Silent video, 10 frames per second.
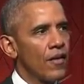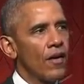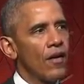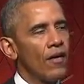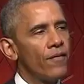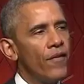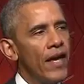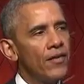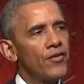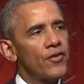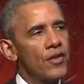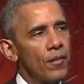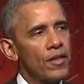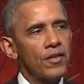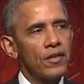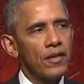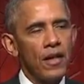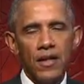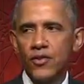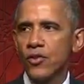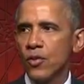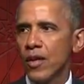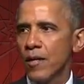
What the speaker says: Our faiths summon us to